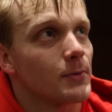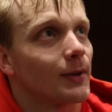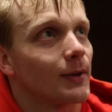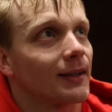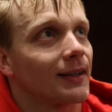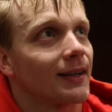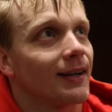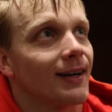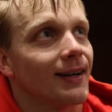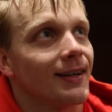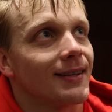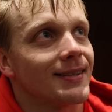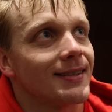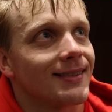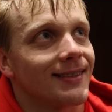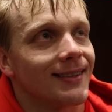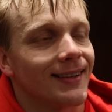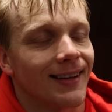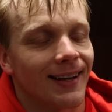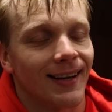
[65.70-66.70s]
smart
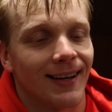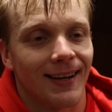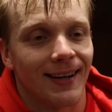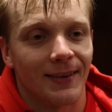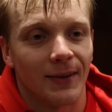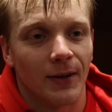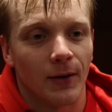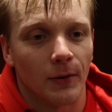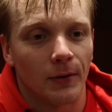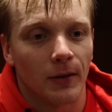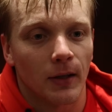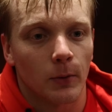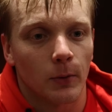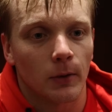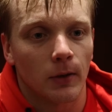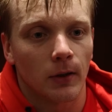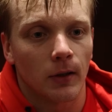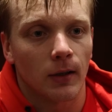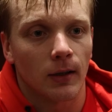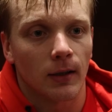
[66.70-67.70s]
guys, and, you know, they
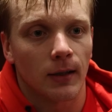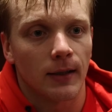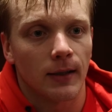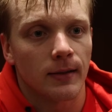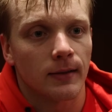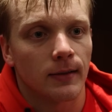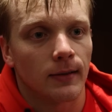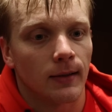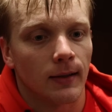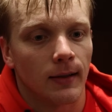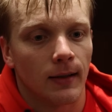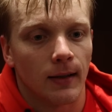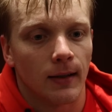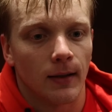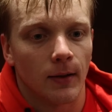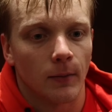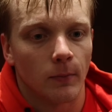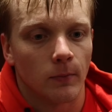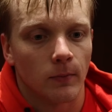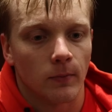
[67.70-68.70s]
work hard.
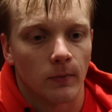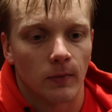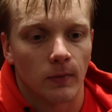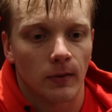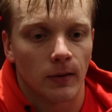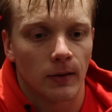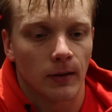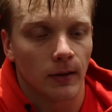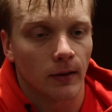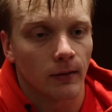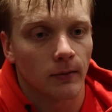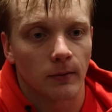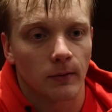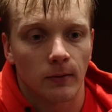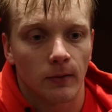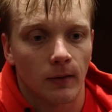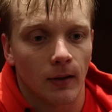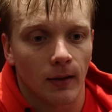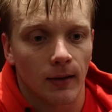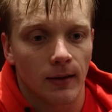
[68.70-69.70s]
They're,
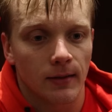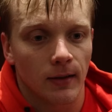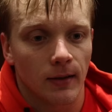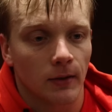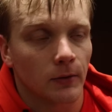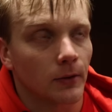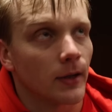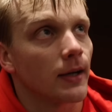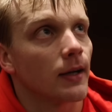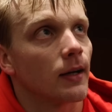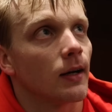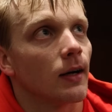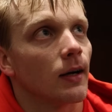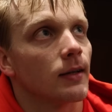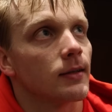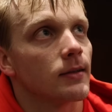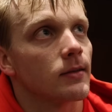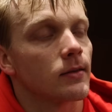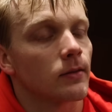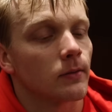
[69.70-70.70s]
like I said, great
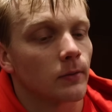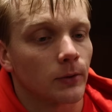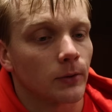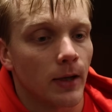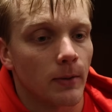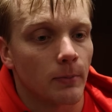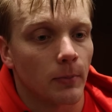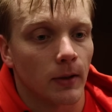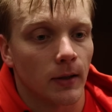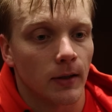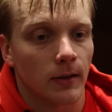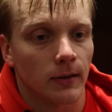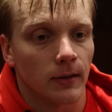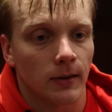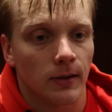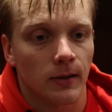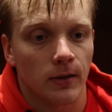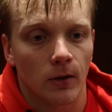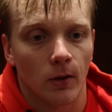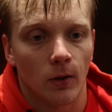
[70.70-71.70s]
guys, great
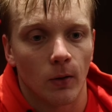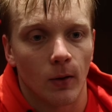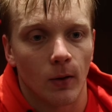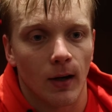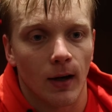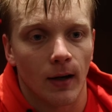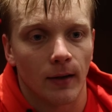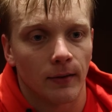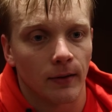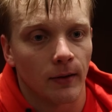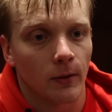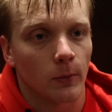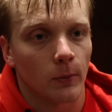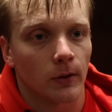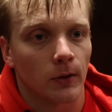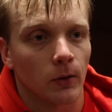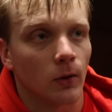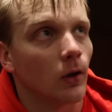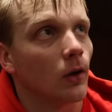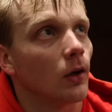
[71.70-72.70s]
partners. So I think
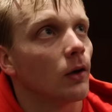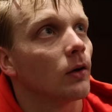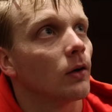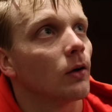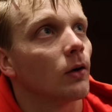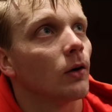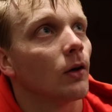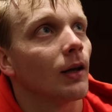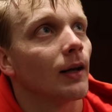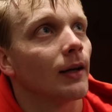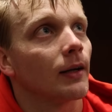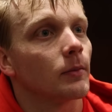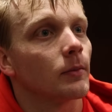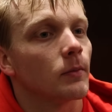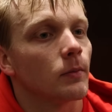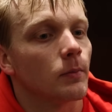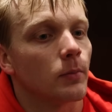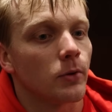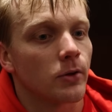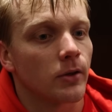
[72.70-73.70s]
we're all like,
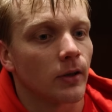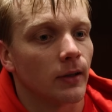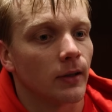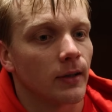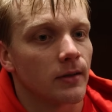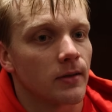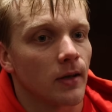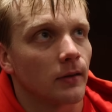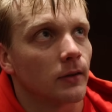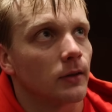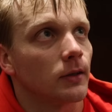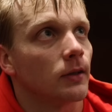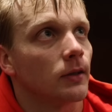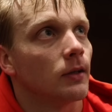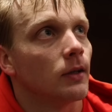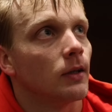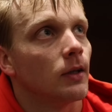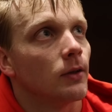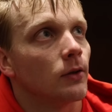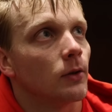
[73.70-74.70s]
pushing each other
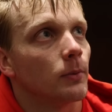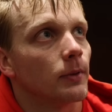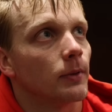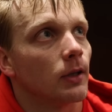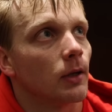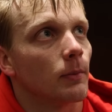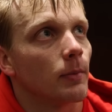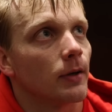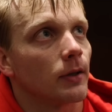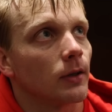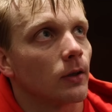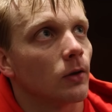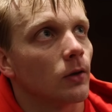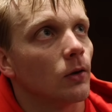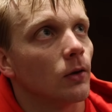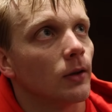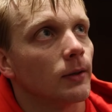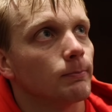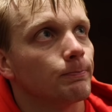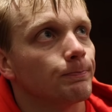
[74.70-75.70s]
to be a better
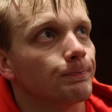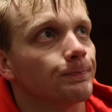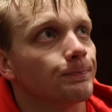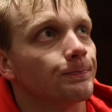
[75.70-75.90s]
goalie.